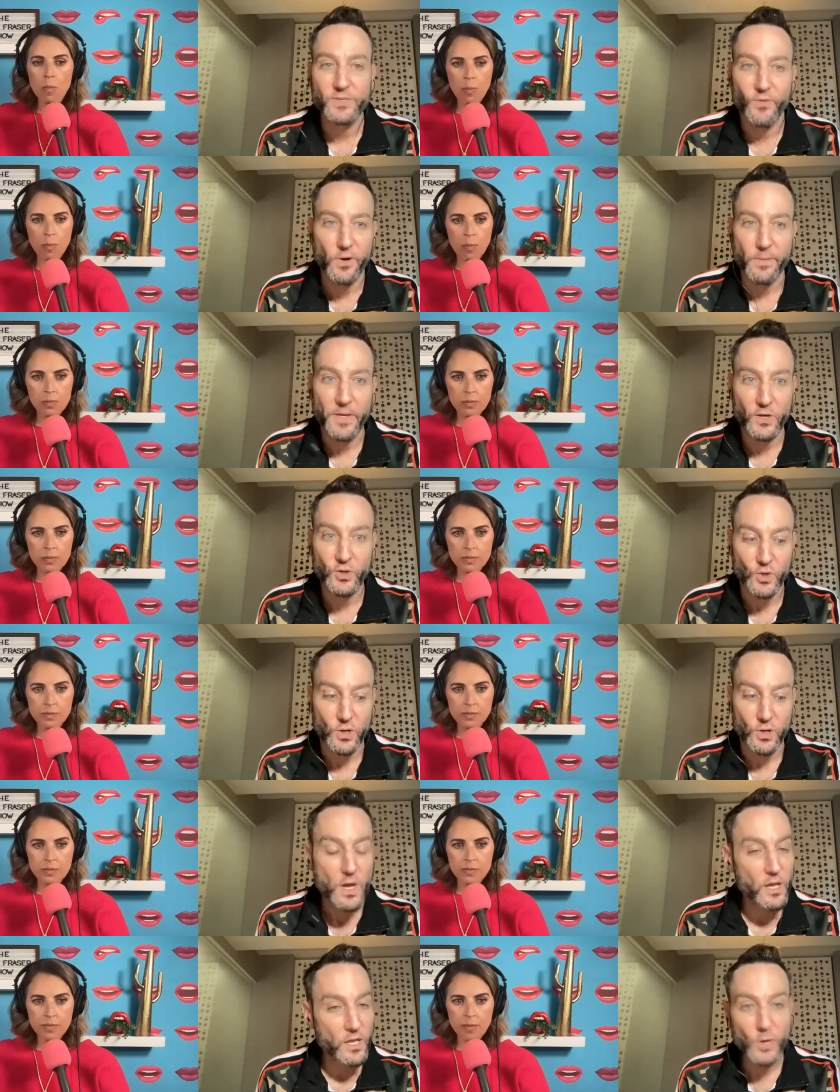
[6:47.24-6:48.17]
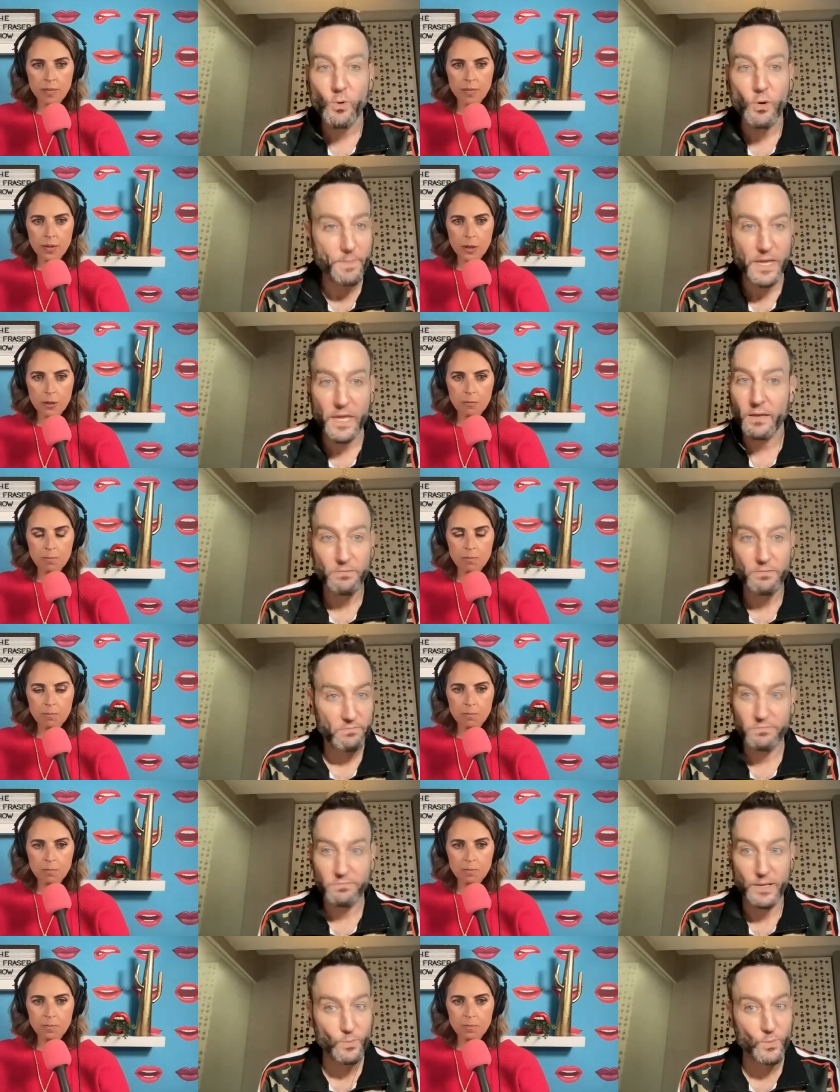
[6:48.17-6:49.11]
Speaker 1: ask for a picture. You will be
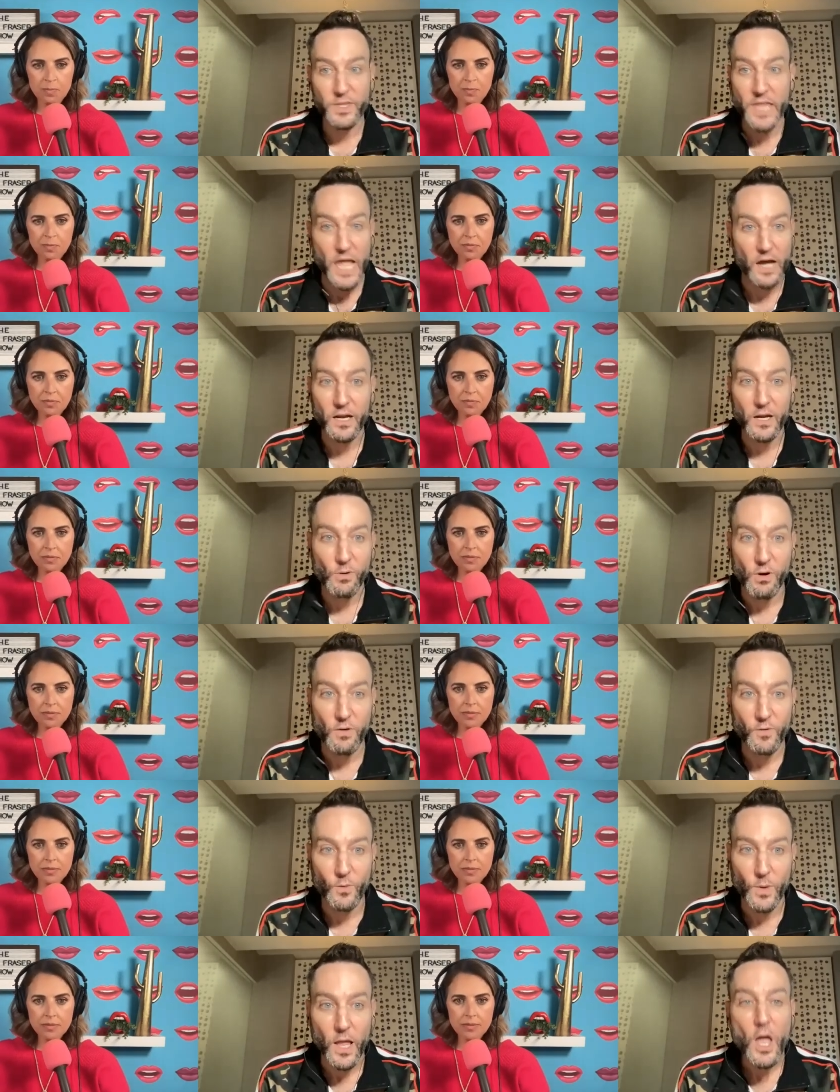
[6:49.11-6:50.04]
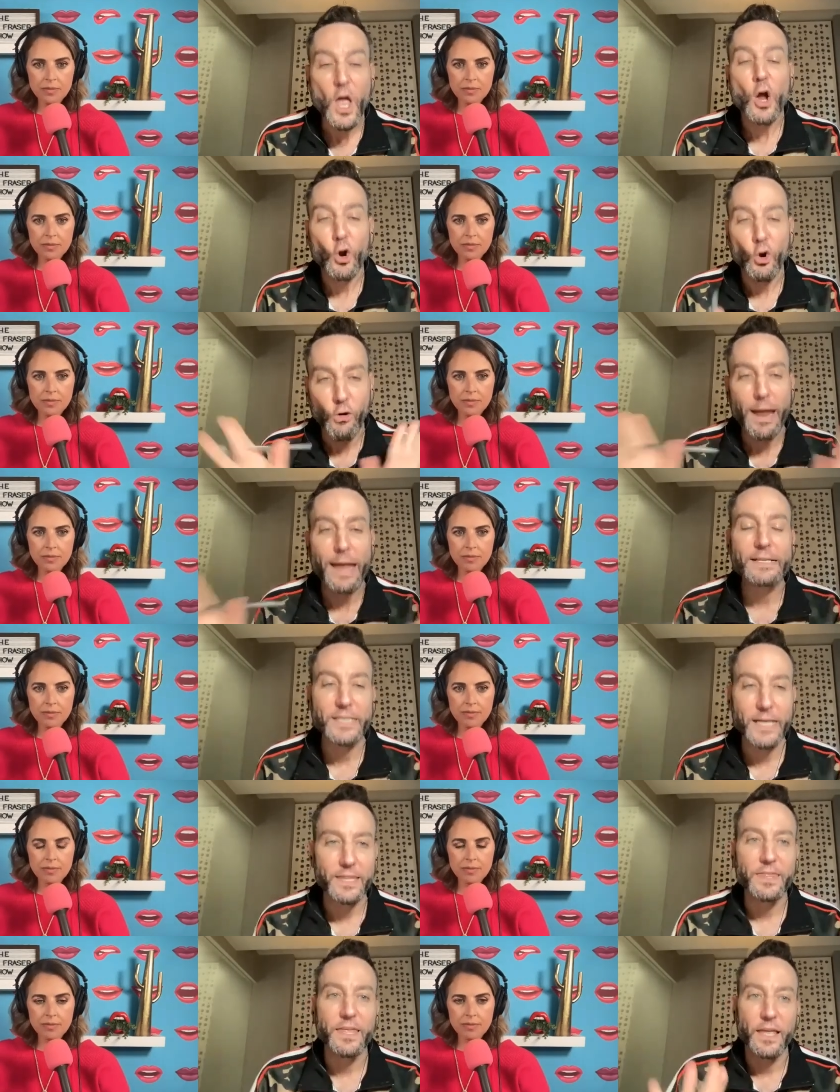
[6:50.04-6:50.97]
it will not go over well.
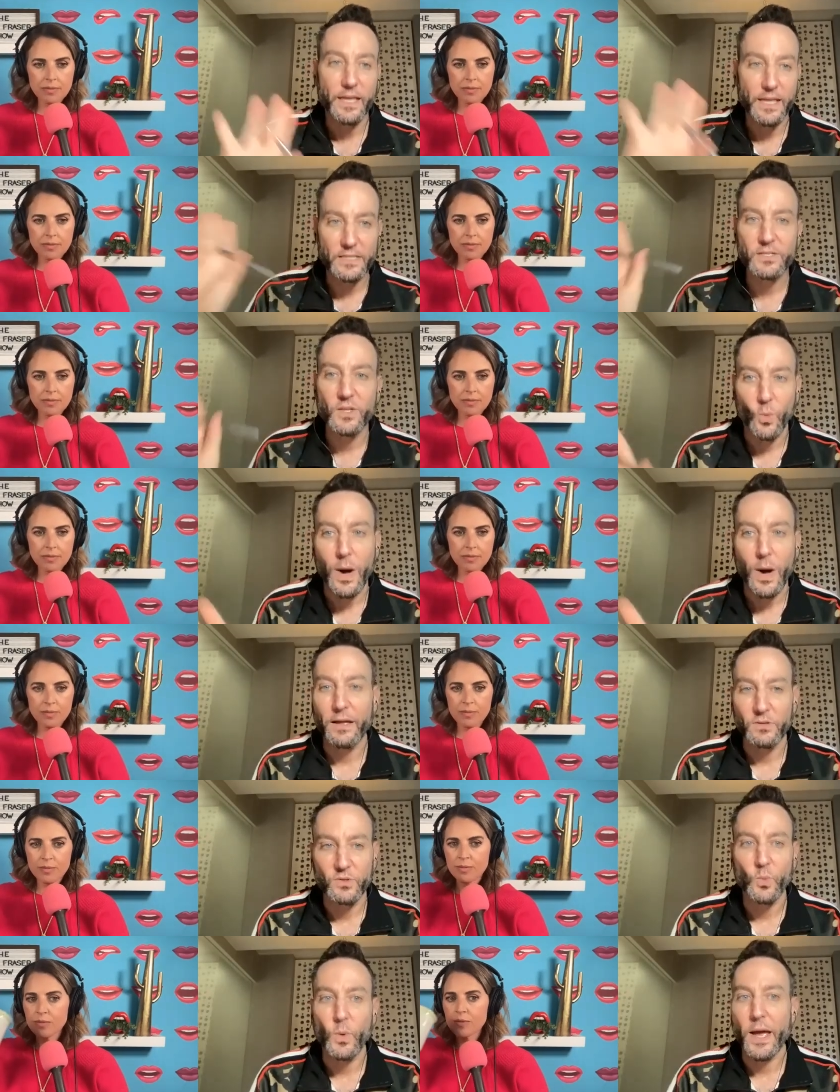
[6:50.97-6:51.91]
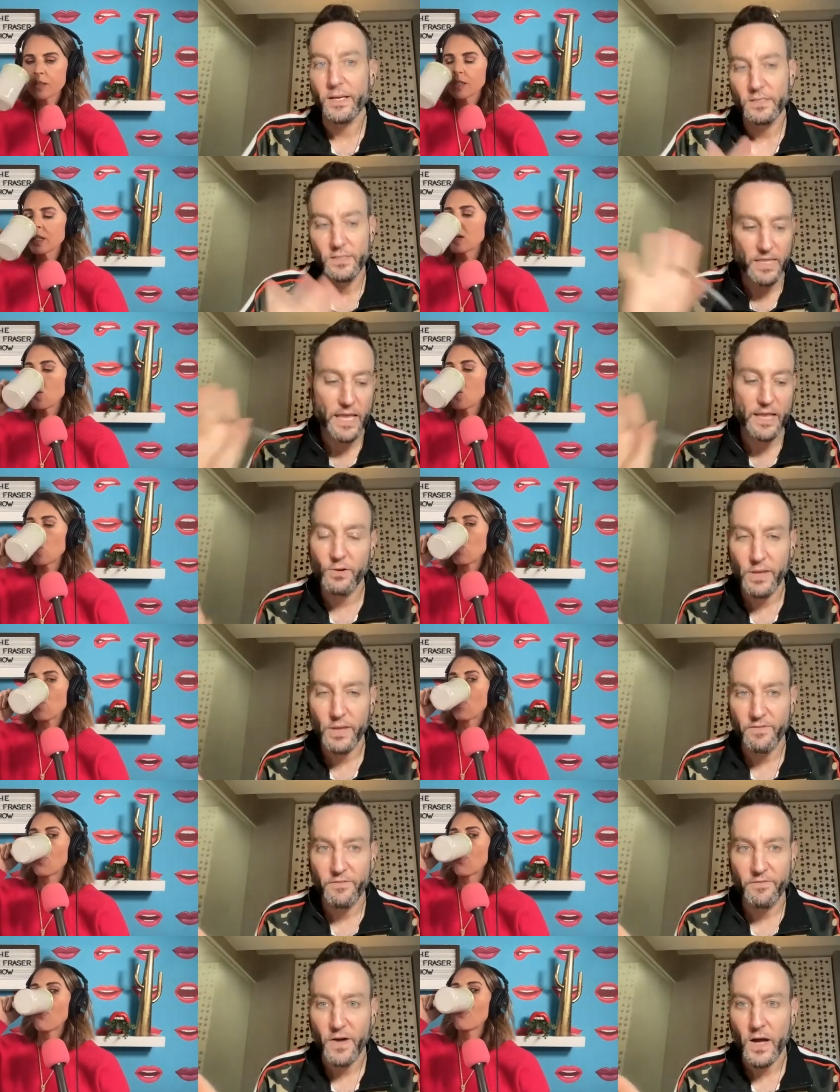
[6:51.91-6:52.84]
Craig's, I think, is the Wild West. They don't
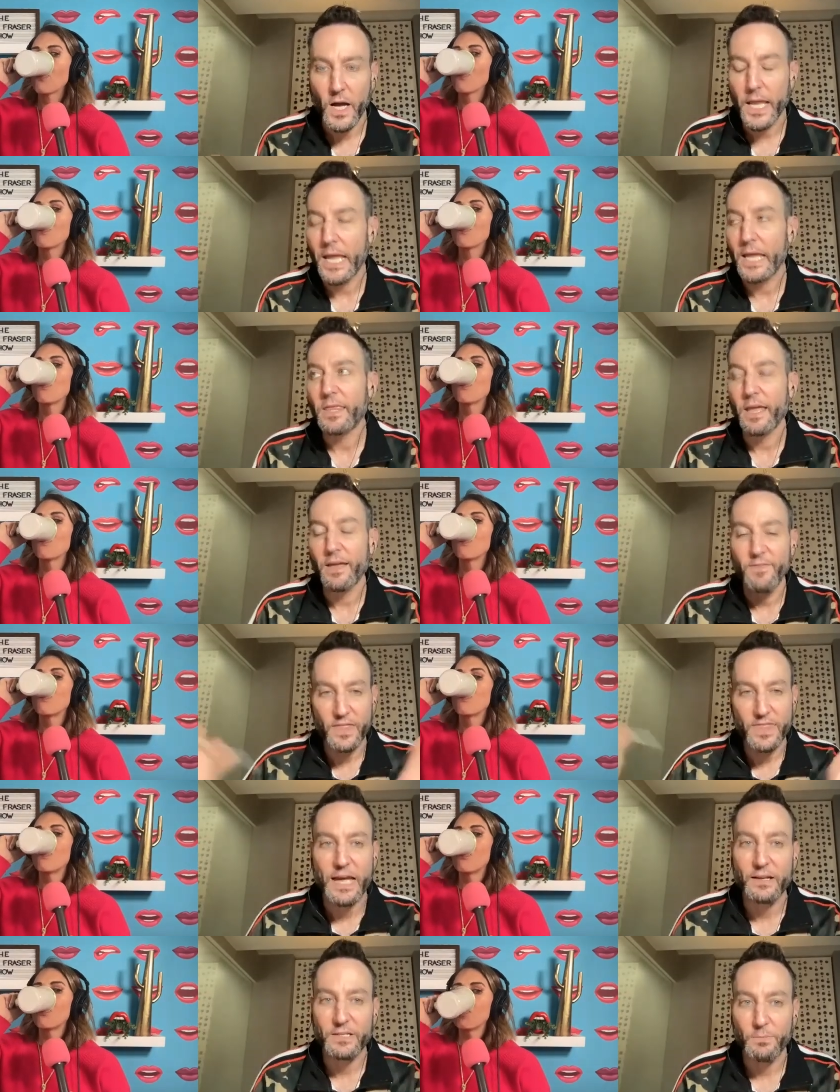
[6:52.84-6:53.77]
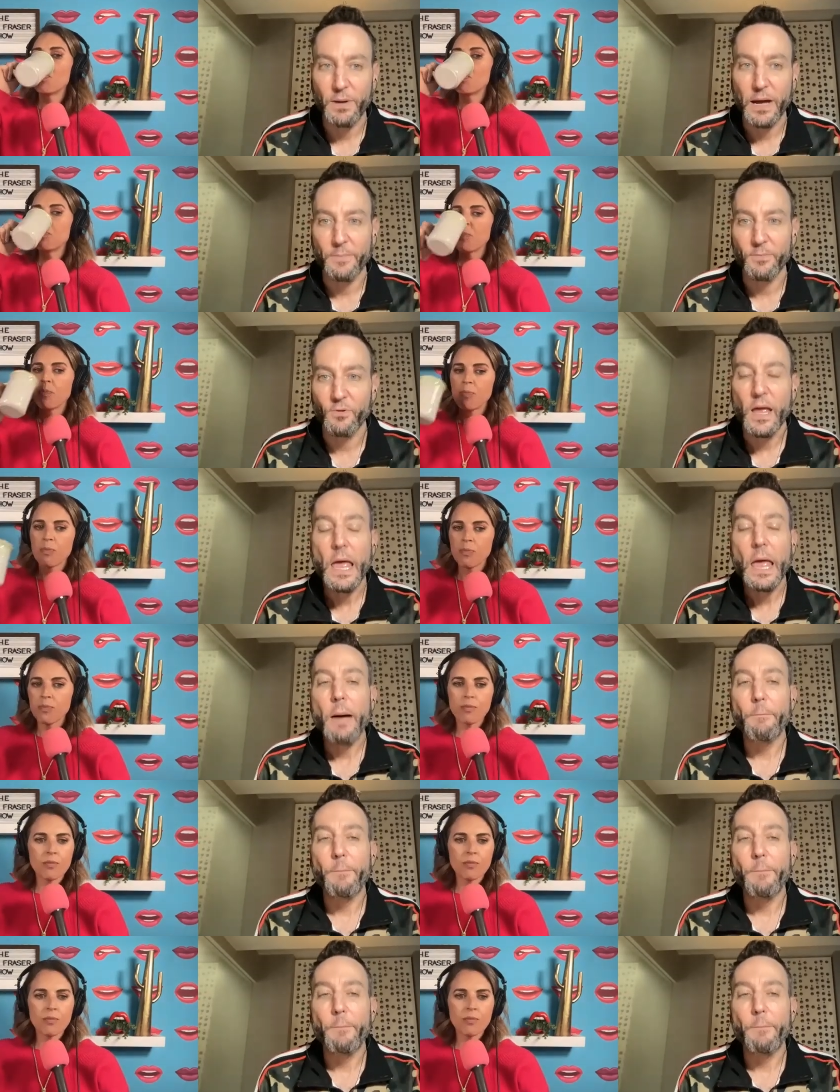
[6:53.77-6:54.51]
give a fuck, and they have a thousand popper.